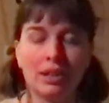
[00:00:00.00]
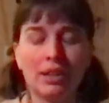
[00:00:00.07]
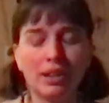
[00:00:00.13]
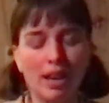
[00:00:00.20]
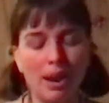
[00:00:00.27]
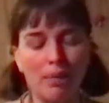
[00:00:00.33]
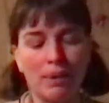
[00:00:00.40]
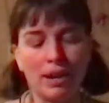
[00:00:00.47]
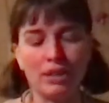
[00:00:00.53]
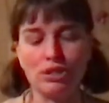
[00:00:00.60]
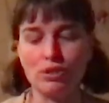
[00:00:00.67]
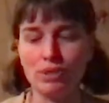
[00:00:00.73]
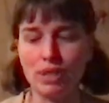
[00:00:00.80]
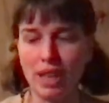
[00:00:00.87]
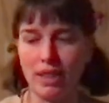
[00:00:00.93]
And when I
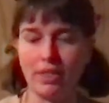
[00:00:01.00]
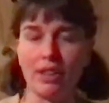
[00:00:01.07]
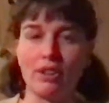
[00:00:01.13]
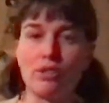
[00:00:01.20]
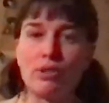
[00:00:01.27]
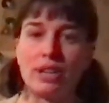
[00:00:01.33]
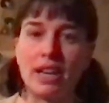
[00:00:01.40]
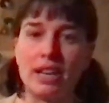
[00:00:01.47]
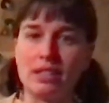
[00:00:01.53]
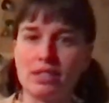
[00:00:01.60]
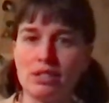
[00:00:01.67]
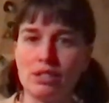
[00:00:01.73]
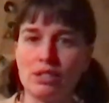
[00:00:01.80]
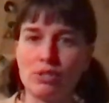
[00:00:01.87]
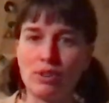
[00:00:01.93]
do that, that creates
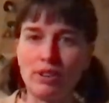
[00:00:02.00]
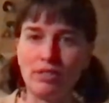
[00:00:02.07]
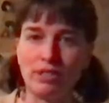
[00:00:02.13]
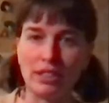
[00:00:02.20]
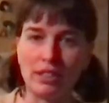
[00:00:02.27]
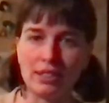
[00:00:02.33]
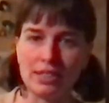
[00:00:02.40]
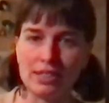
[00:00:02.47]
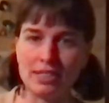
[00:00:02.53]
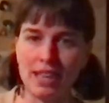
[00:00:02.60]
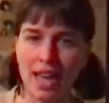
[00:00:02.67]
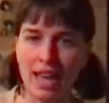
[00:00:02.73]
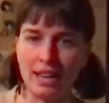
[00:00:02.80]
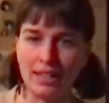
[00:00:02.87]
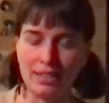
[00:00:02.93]
this sort of little
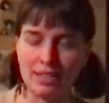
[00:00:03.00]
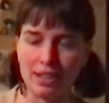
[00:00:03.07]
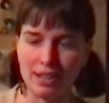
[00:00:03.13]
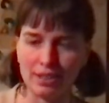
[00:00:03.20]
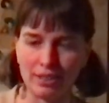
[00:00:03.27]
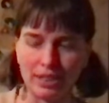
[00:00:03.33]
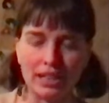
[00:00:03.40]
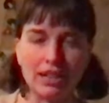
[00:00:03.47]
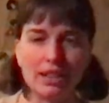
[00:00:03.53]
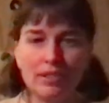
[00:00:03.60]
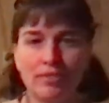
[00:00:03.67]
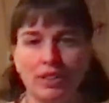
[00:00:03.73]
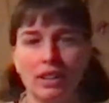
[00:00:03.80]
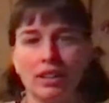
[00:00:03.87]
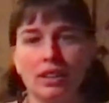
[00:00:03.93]
tent area
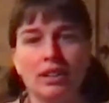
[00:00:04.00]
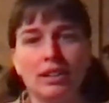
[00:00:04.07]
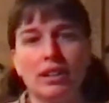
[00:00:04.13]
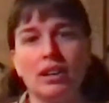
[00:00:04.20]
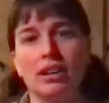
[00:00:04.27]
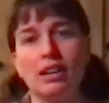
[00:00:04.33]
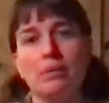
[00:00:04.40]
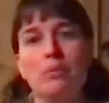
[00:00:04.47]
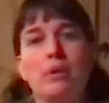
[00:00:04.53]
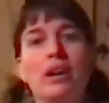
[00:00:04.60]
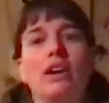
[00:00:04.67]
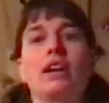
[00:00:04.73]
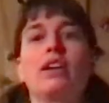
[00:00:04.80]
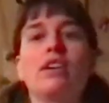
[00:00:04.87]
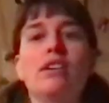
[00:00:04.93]
where
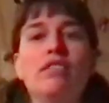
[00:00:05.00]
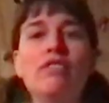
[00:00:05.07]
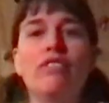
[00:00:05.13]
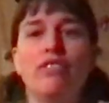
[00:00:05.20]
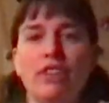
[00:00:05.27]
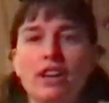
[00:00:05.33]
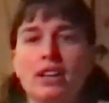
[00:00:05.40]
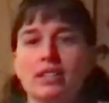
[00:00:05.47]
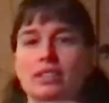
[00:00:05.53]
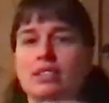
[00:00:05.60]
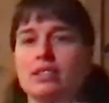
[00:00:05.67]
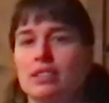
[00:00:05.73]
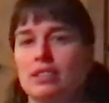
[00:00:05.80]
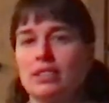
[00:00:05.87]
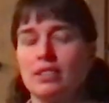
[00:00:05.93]
I could
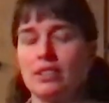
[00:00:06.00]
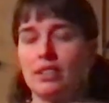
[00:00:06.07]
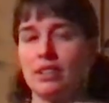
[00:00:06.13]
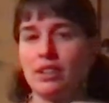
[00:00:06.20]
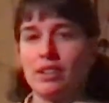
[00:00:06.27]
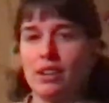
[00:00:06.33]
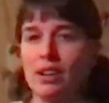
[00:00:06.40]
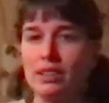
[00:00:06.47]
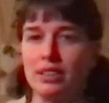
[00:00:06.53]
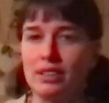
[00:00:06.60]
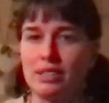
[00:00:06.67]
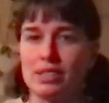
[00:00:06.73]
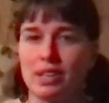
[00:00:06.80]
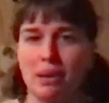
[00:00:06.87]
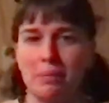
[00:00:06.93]
fit a little
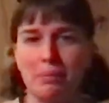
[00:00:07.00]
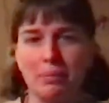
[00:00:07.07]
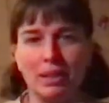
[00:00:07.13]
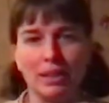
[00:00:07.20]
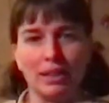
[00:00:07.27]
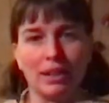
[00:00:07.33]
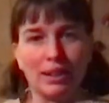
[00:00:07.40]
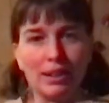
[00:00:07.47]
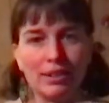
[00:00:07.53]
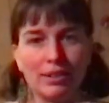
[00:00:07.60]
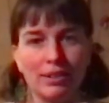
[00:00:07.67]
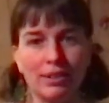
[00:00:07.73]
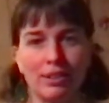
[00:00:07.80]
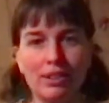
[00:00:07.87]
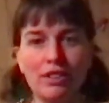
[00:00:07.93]
something in there.
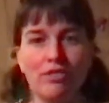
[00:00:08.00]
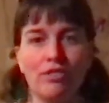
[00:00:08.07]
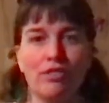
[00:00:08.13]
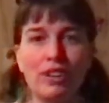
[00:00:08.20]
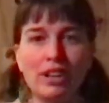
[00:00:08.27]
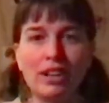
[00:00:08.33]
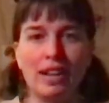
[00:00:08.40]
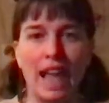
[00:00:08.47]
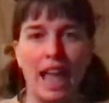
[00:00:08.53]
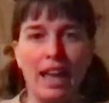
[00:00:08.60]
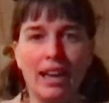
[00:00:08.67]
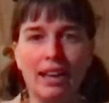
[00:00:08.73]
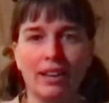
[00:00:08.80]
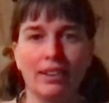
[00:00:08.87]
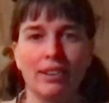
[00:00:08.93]
Could fit an
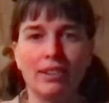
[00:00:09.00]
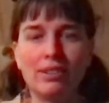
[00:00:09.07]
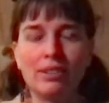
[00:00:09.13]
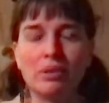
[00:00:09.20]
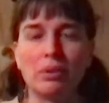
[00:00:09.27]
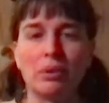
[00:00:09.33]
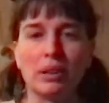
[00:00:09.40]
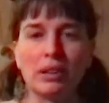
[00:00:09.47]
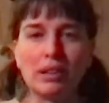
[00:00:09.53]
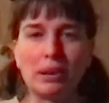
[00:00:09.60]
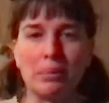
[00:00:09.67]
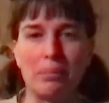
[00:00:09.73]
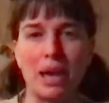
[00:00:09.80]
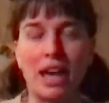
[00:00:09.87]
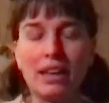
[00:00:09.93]
egg or a little
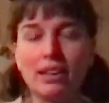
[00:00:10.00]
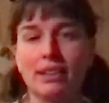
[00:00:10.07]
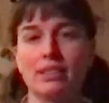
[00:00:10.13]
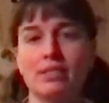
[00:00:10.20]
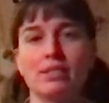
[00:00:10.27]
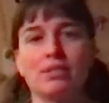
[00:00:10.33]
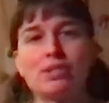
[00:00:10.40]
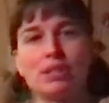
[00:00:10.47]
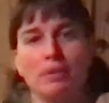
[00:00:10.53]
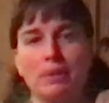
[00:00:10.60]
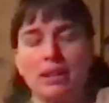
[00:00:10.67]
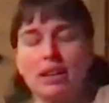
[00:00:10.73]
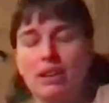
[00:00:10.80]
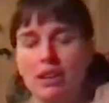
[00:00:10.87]
mallet or something.